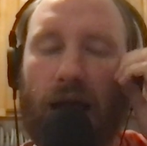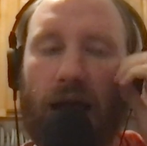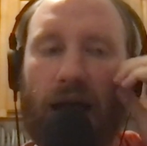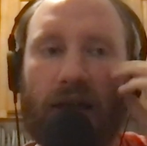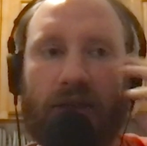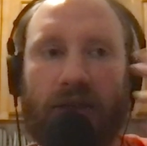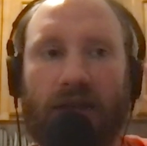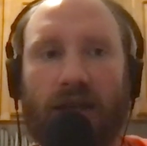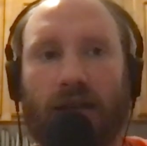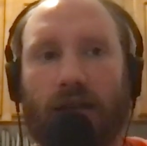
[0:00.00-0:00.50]

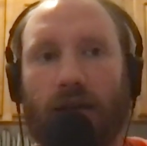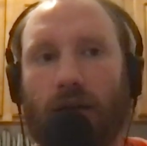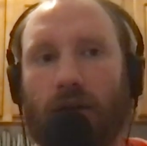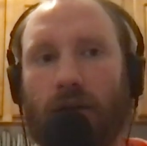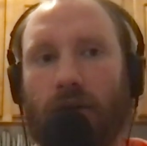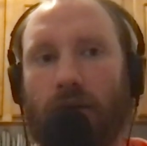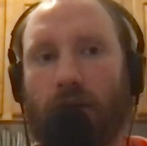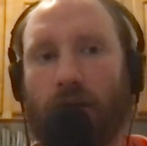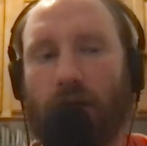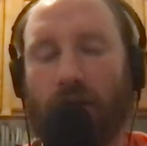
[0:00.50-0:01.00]
I think
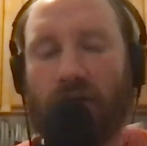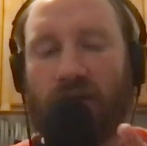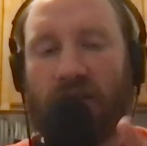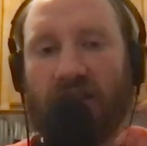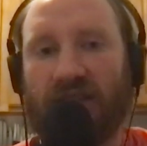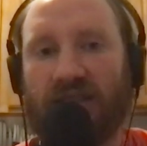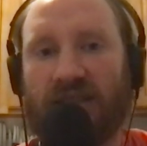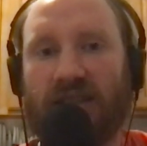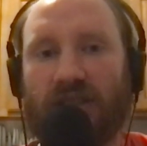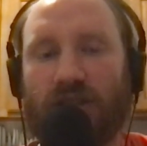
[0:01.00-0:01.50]

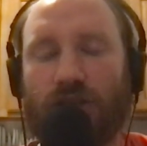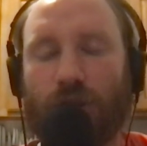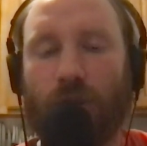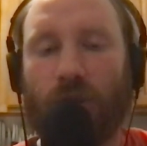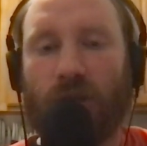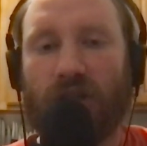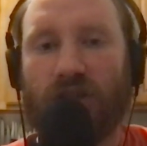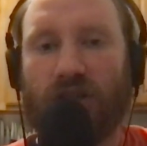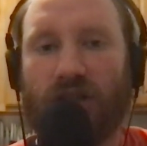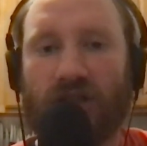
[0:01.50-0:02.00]
this
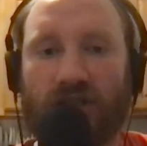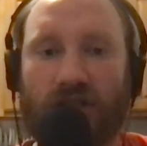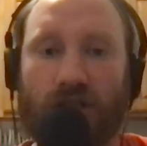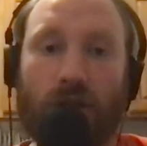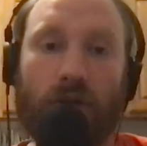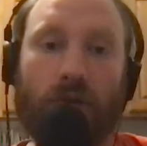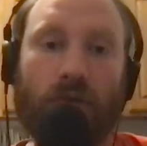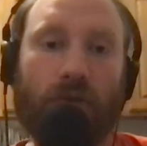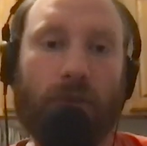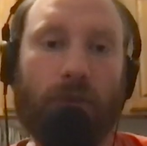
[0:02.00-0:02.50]
situation is a
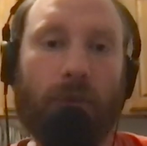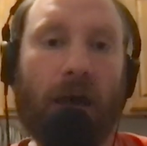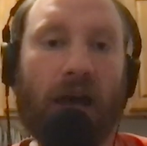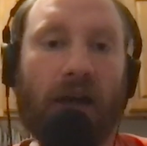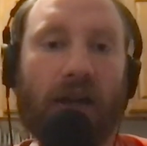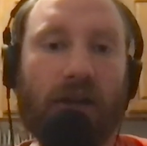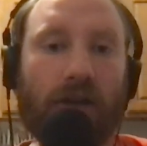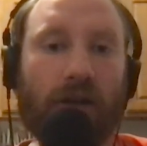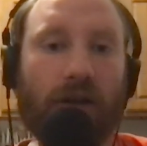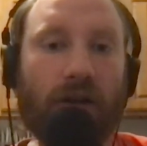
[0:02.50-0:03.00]
good
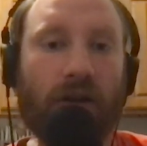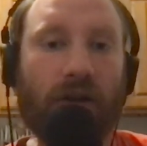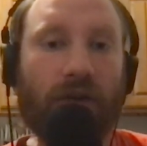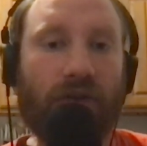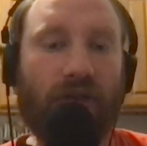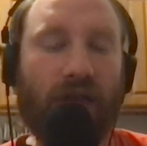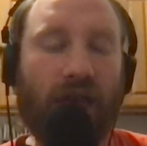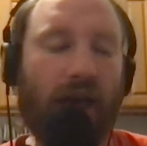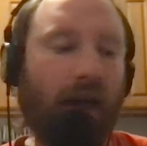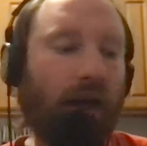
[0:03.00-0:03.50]
reminder
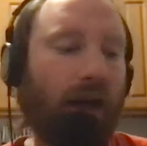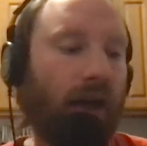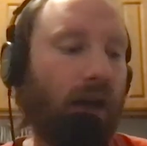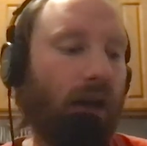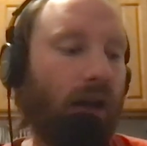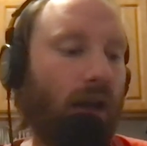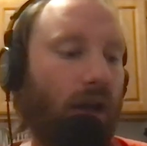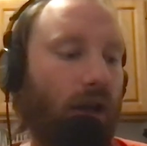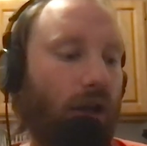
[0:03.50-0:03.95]
that,